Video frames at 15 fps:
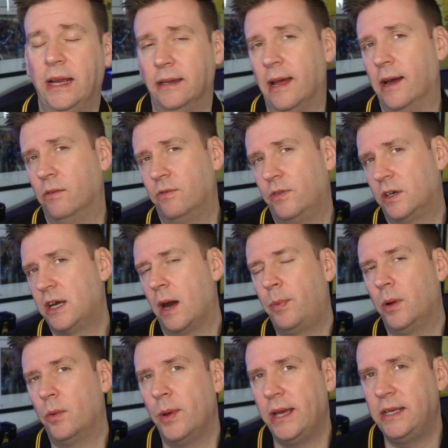now for a
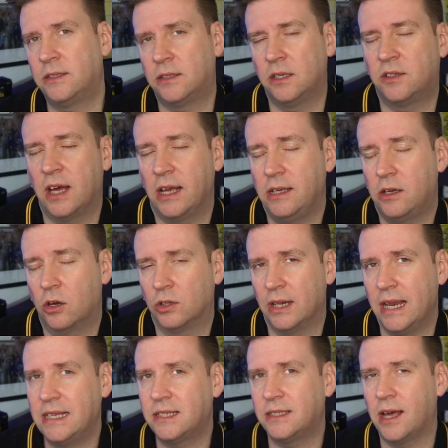couple of weeks to take on
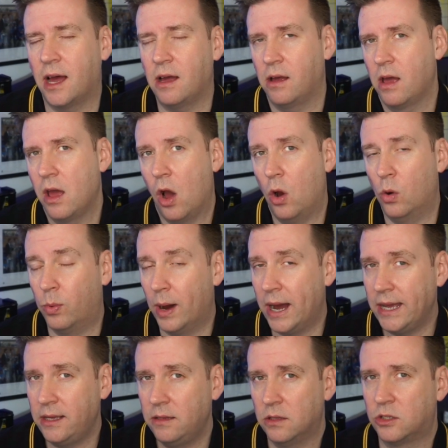Leicester
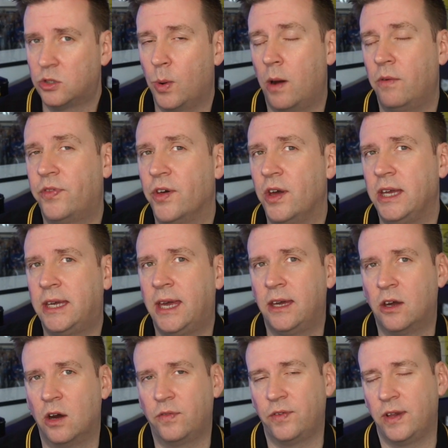away, the 12:30
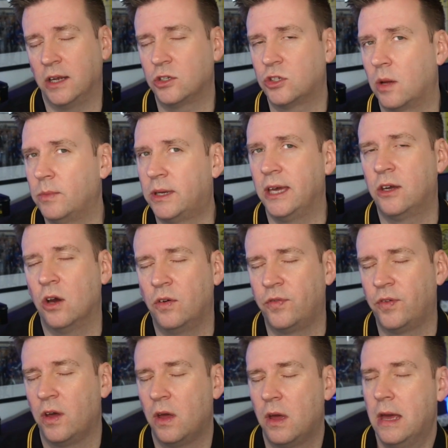kickoff, lunchtime
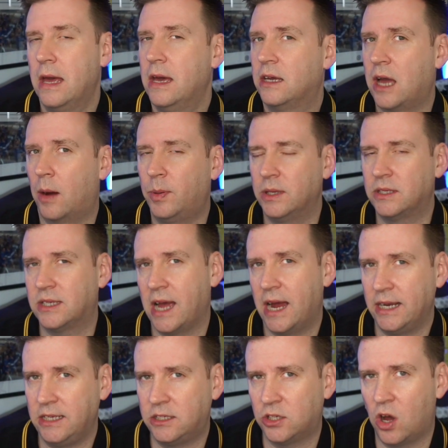kickoff, couple of
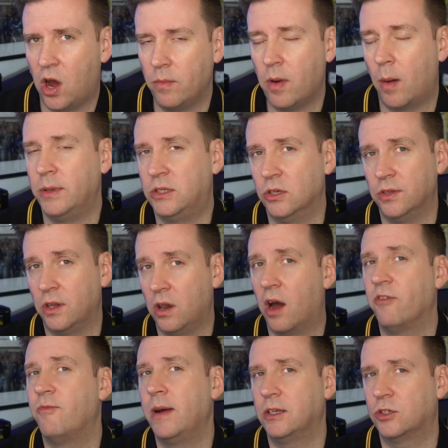Saturdays' time. I'll be doing the
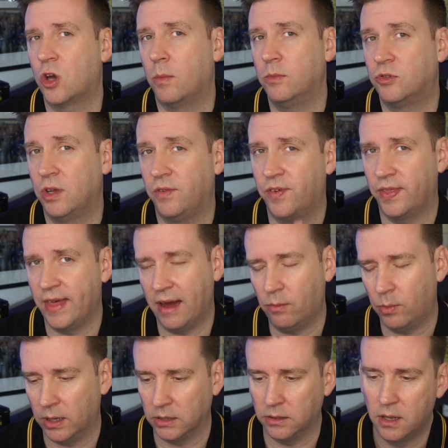live match commentary for that
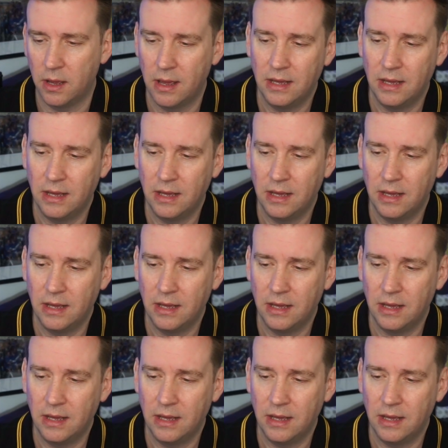one.